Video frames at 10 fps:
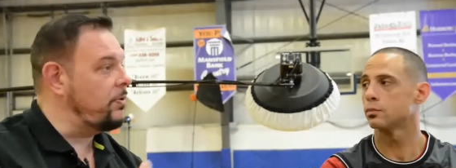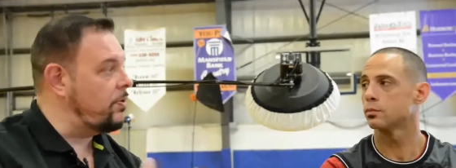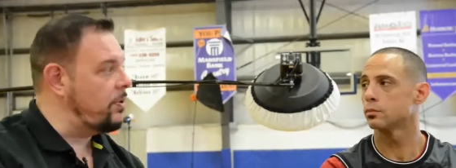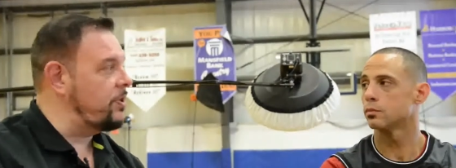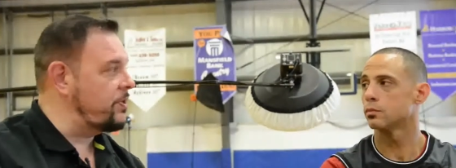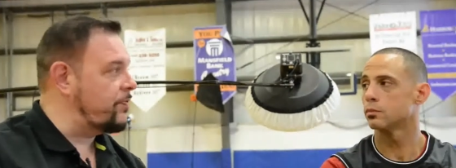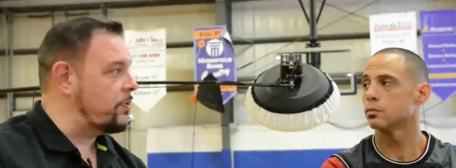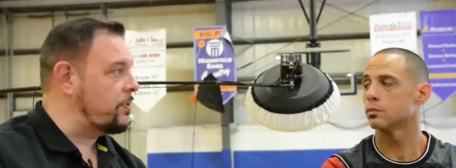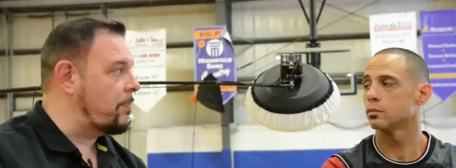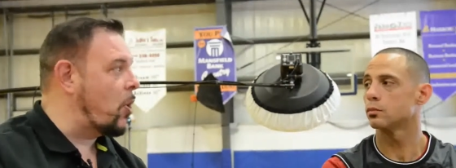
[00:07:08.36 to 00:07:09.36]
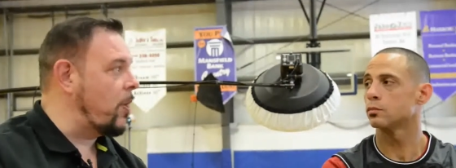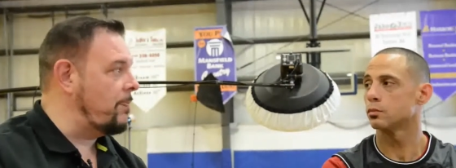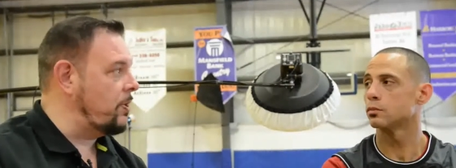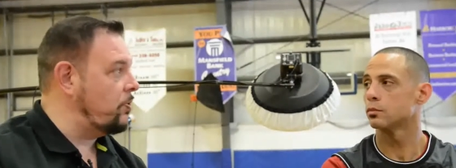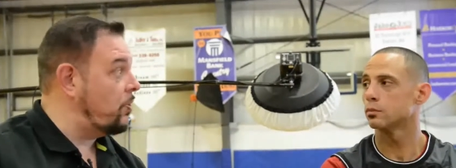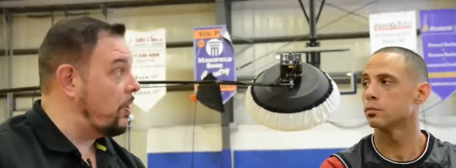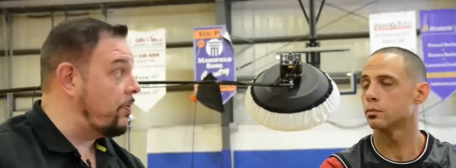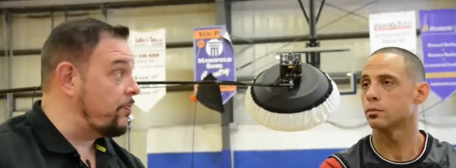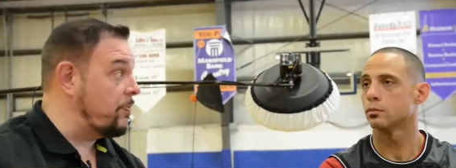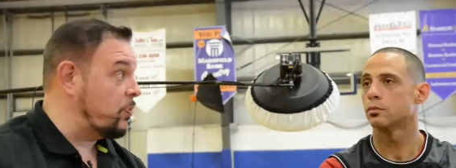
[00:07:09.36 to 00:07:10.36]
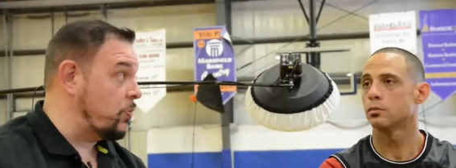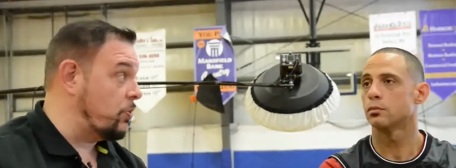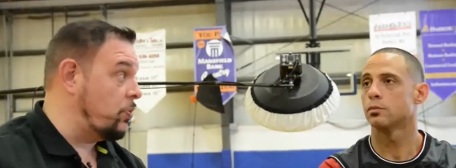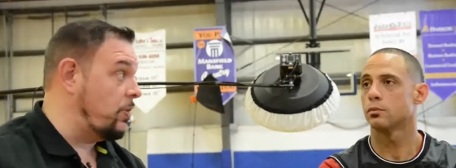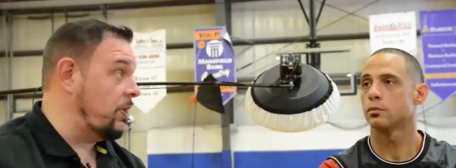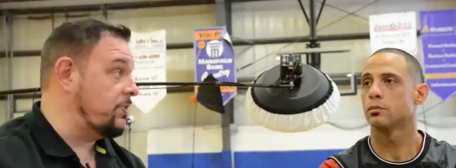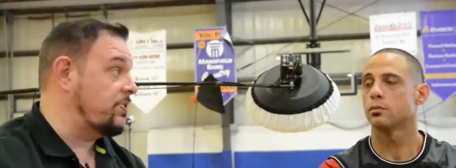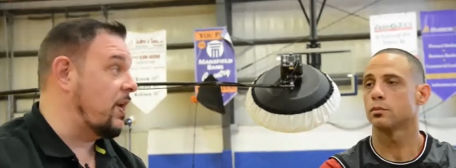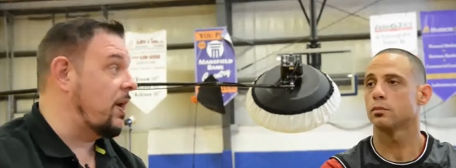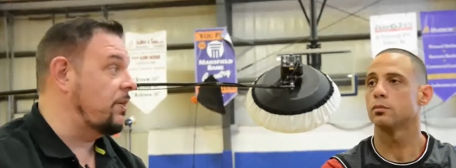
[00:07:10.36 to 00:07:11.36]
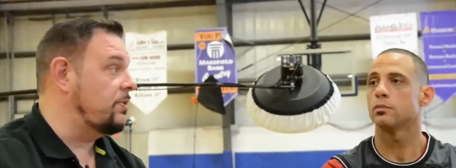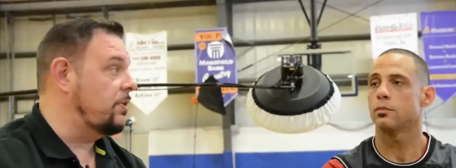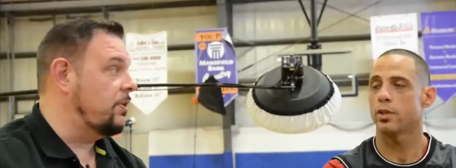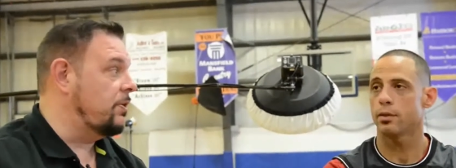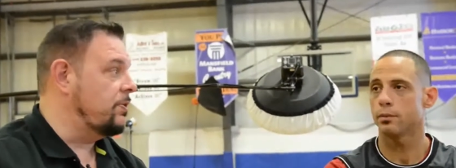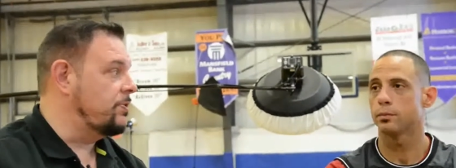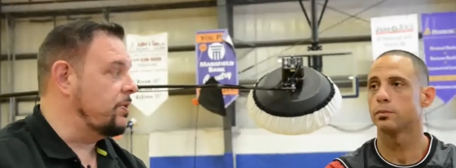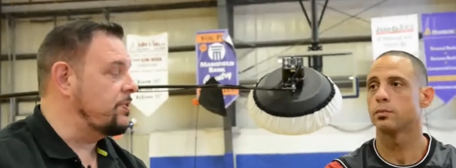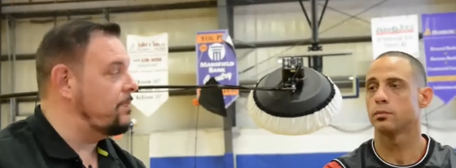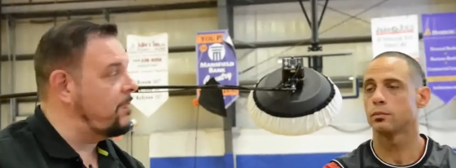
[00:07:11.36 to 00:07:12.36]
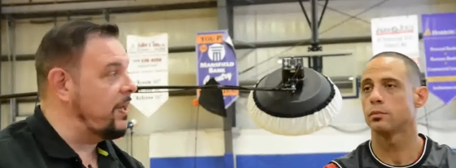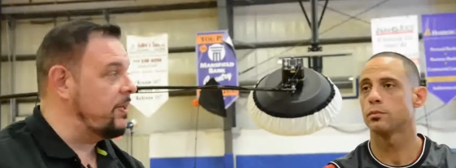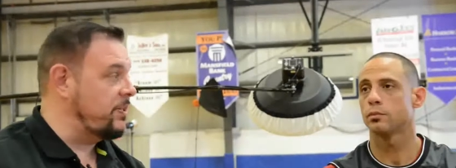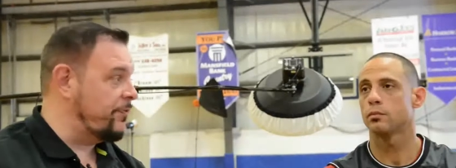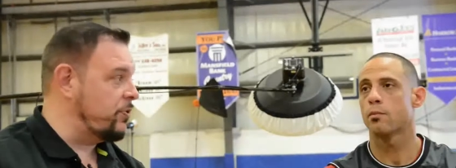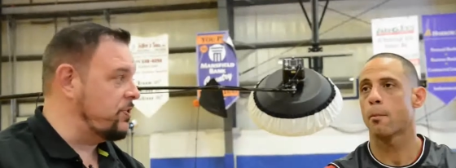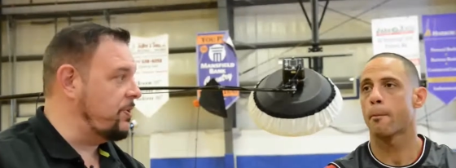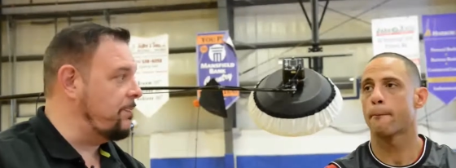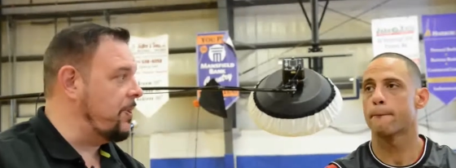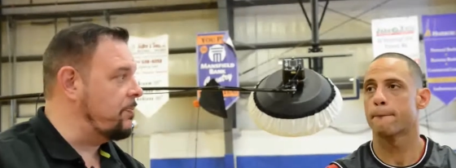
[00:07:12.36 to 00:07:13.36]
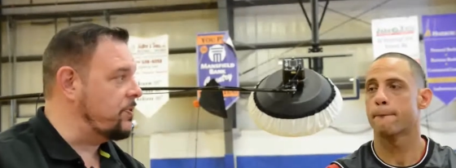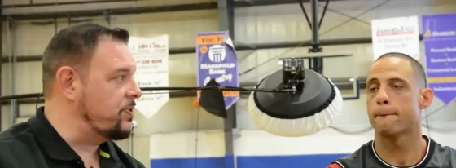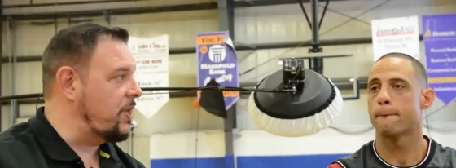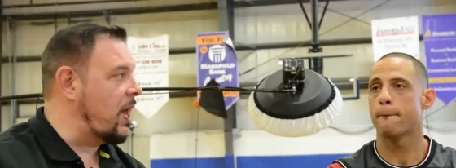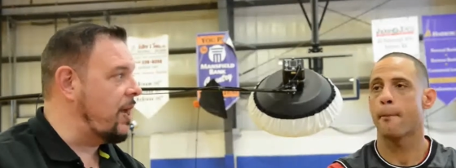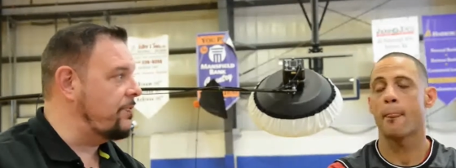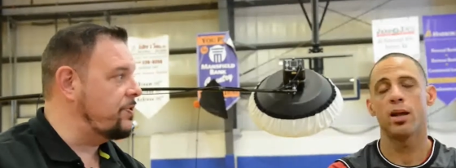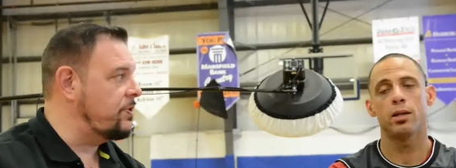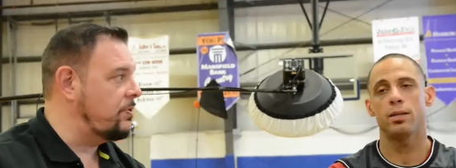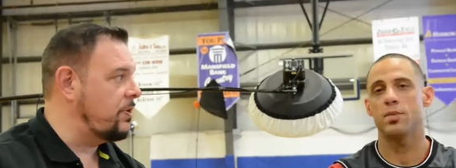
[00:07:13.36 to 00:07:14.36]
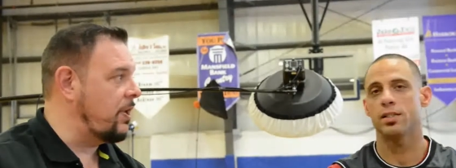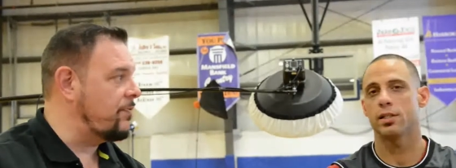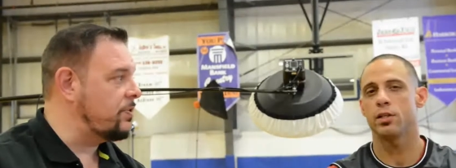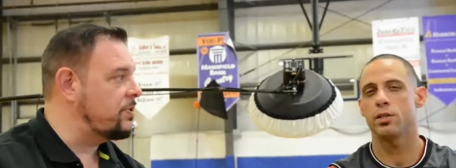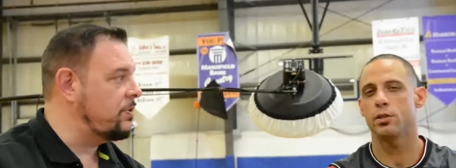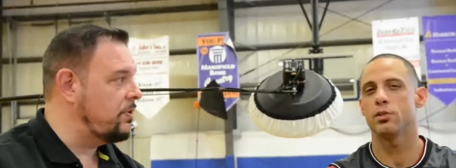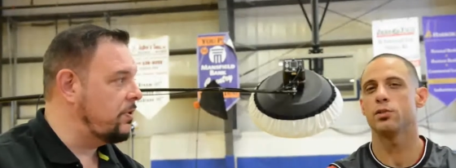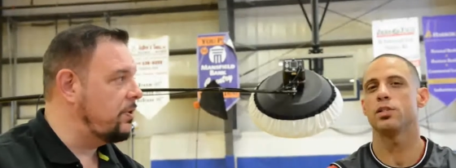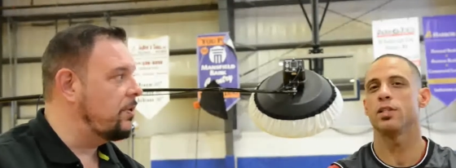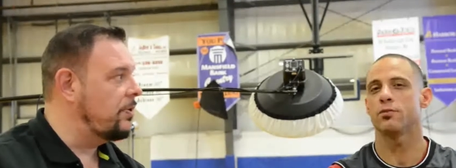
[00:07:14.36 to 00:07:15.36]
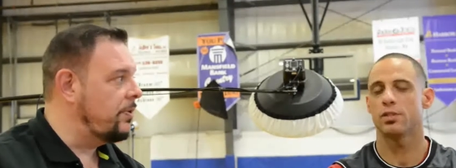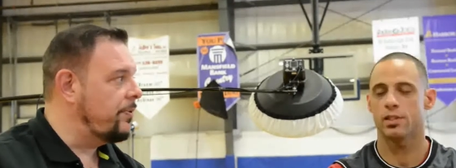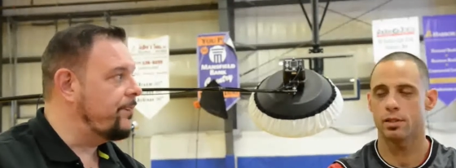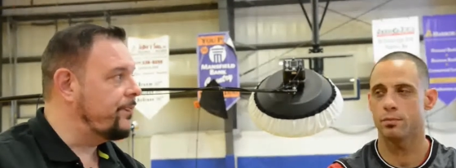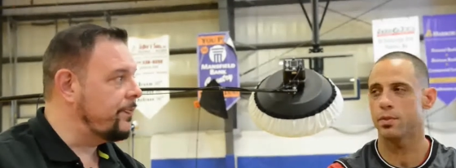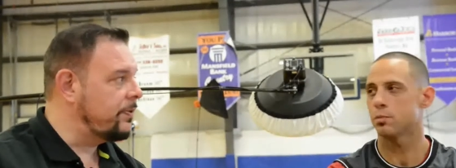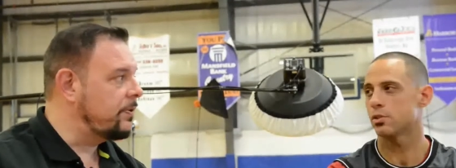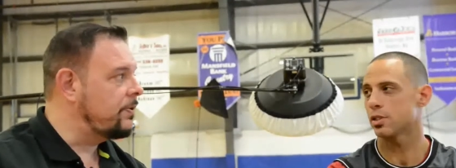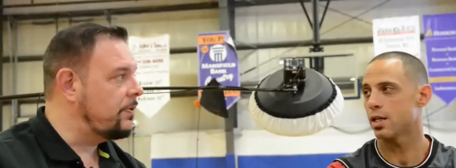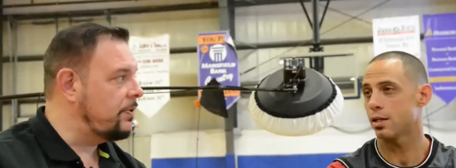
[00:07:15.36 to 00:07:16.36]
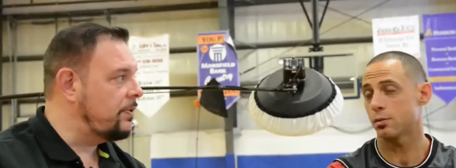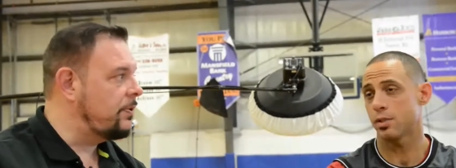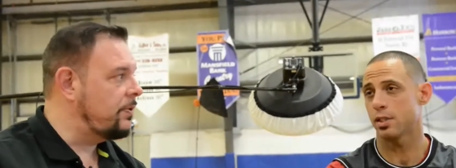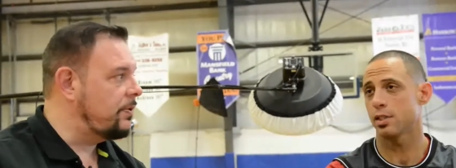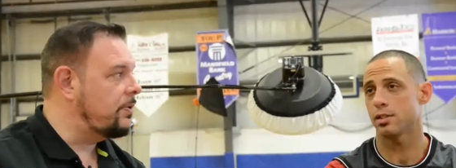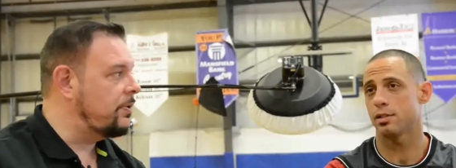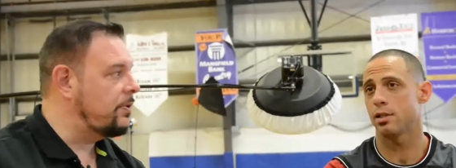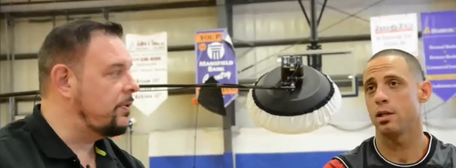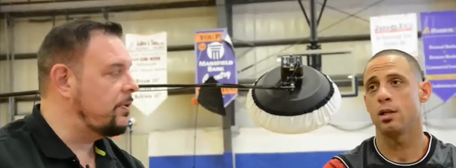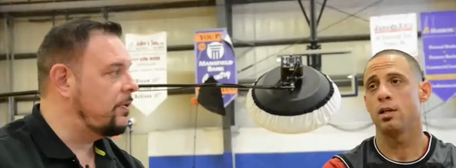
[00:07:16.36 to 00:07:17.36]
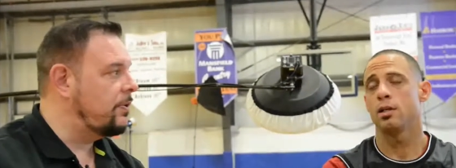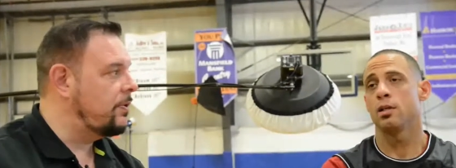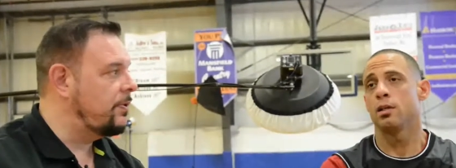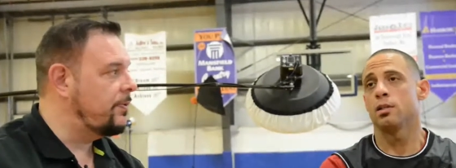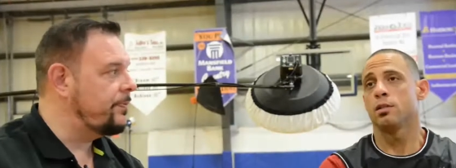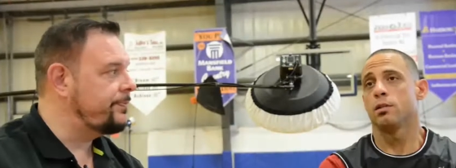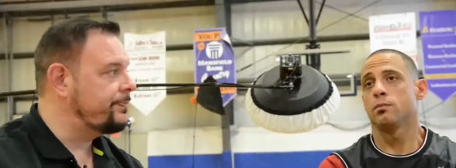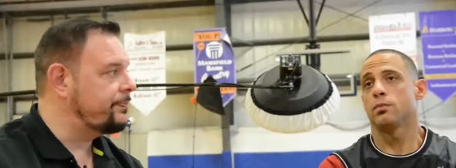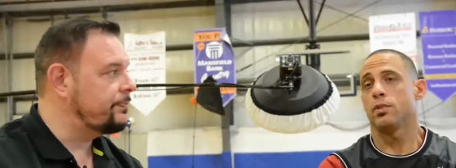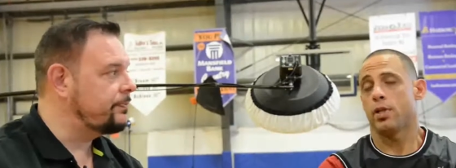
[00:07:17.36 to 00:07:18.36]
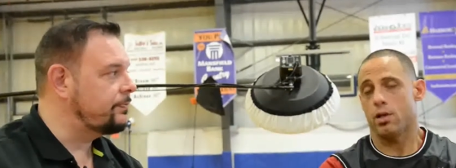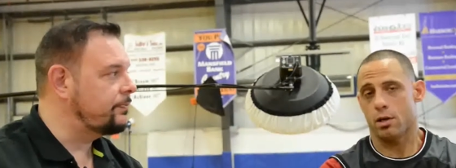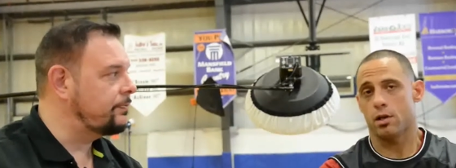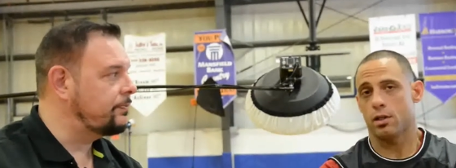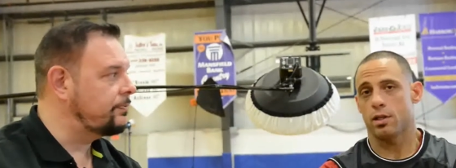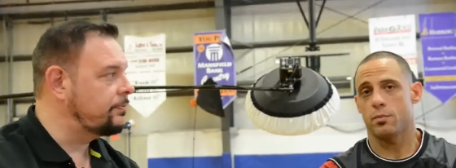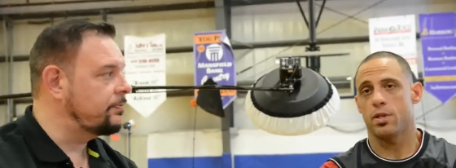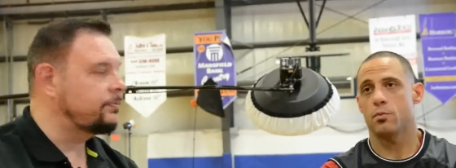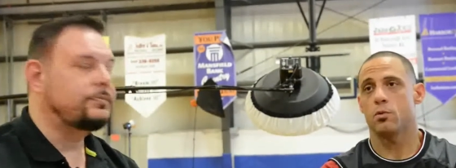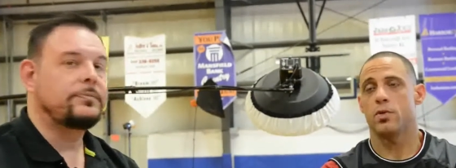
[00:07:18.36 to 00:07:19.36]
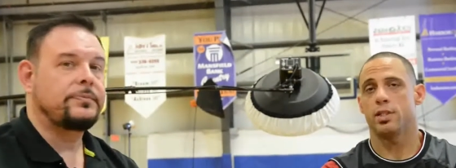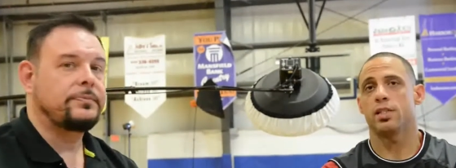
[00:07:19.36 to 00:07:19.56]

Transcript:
Speaker 1: you're in a different department. You hear from the recruiting side. Yeah. Does it make a difference in people's lives? It
Speaker 2: makes a huge difference in people's lives because there are a lot of people with